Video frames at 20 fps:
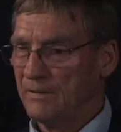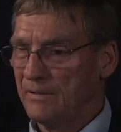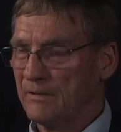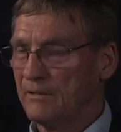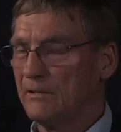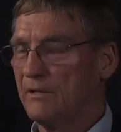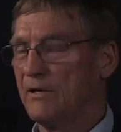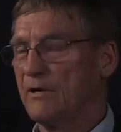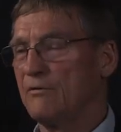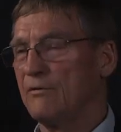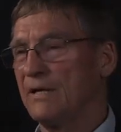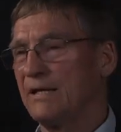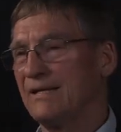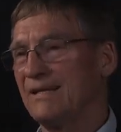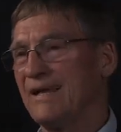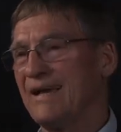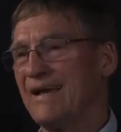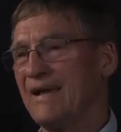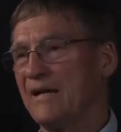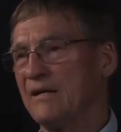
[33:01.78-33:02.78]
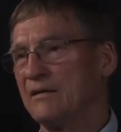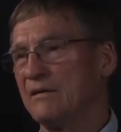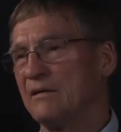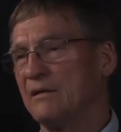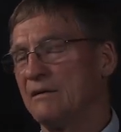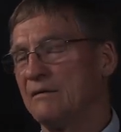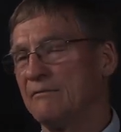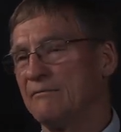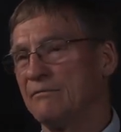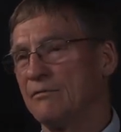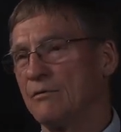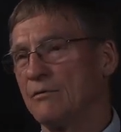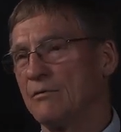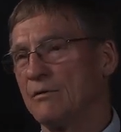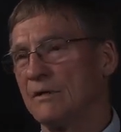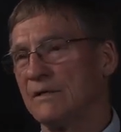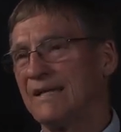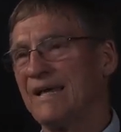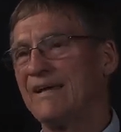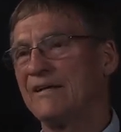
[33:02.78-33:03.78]
clearing land
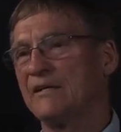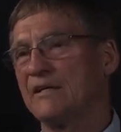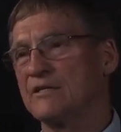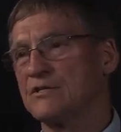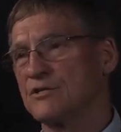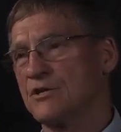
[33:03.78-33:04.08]
for landing